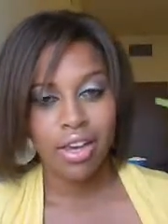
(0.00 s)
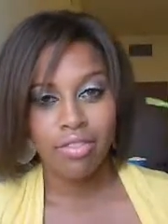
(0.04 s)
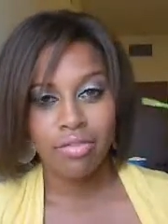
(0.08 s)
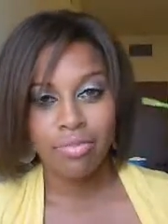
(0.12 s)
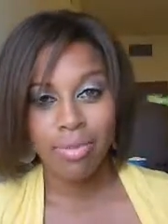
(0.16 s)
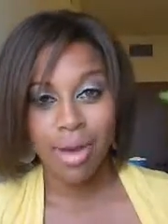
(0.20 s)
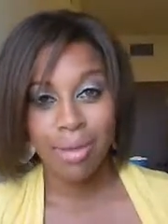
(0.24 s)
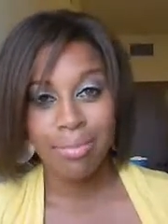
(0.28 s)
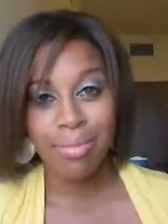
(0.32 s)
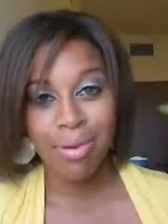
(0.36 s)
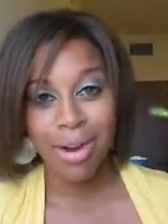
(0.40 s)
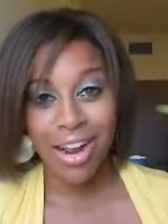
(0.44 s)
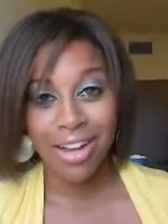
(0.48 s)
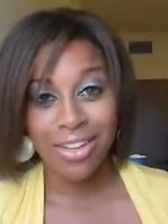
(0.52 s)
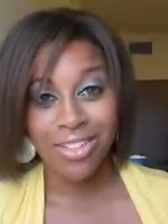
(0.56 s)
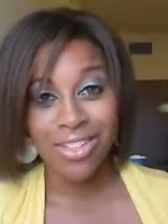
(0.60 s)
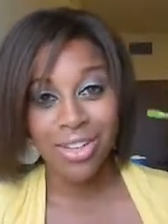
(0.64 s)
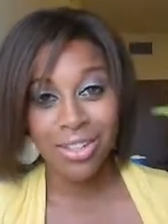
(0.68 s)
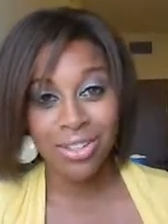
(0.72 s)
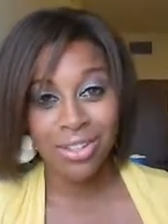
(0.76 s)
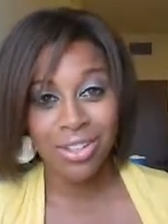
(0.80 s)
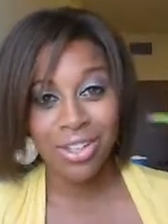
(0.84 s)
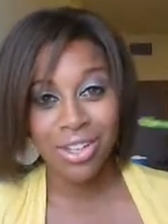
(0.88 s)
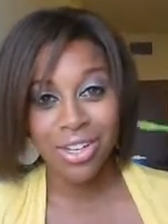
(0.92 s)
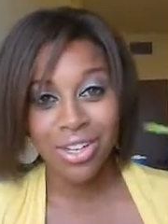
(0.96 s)
If my brows
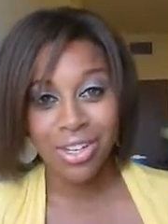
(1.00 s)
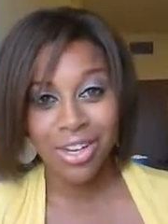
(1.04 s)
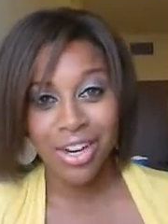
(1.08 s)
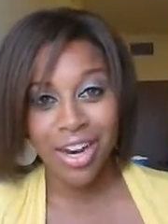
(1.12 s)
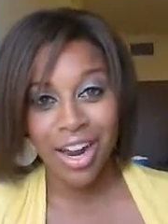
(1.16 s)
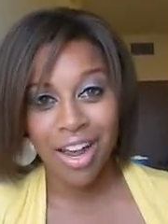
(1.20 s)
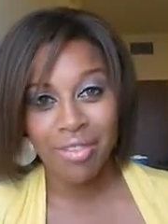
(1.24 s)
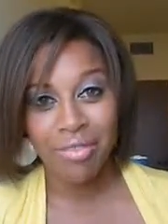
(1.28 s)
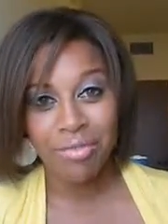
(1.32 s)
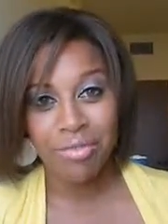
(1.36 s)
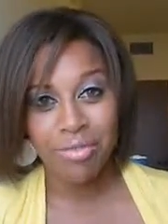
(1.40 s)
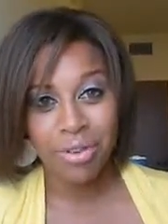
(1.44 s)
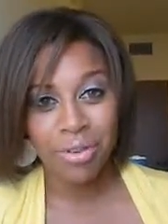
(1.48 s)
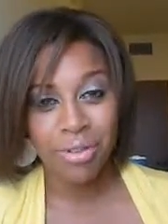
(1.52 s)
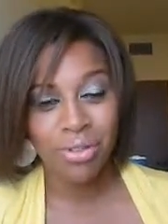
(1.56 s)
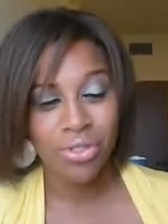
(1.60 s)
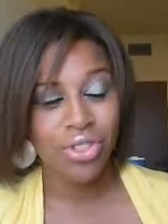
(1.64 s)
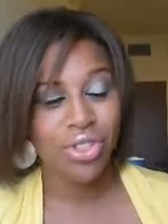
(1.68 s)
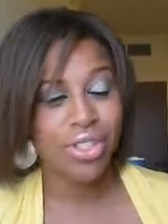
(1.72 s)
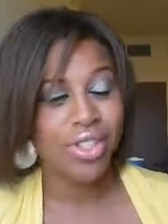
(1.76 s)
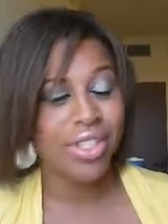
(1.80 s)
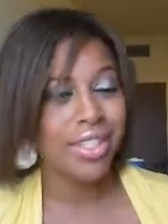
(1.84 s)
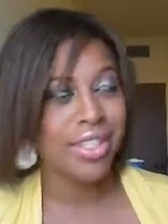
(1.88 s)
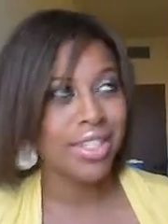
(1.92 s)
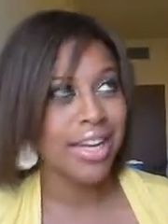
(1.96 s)
don't look good, I feel
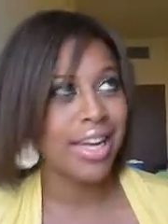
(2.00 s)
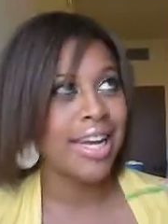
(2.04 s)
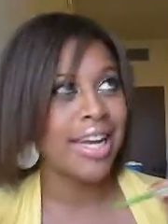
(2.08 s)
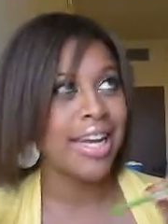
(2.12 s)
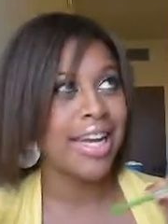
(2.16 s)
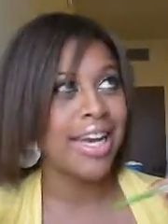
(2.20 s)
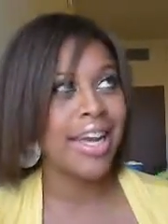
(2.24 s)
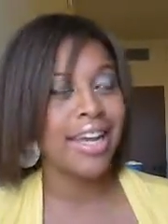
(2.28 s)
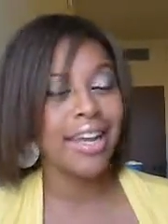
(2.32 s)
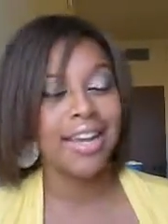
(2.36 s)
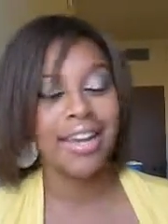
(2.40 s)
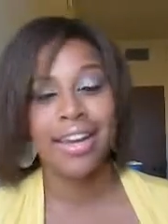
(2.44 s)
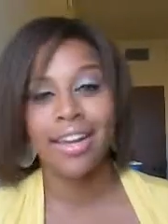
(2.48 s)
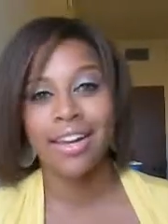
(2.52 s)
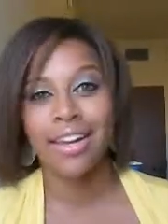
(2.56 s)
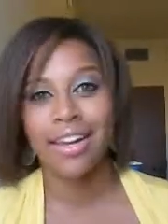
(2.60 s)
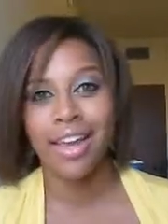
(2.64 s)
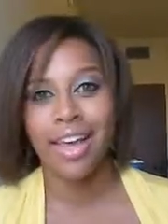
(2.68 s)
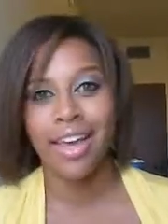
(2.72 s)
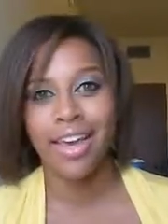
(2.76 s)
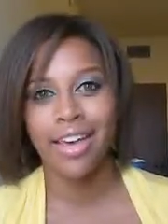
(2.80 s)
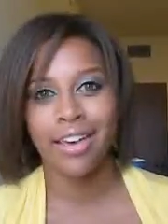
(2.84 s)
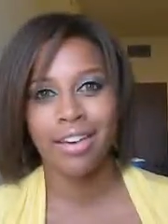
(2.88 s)
just naked.